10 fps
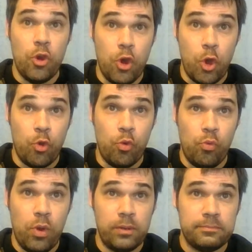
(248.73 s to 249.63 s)

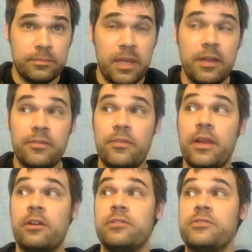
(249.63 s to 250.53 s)
No.
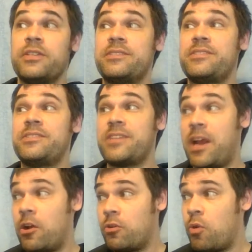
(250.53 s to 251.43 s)
There's a
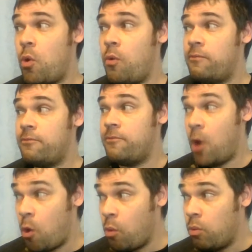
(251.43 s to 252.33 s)
scarecrow
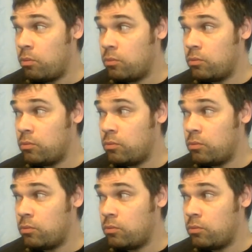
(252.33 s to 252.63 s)
foe.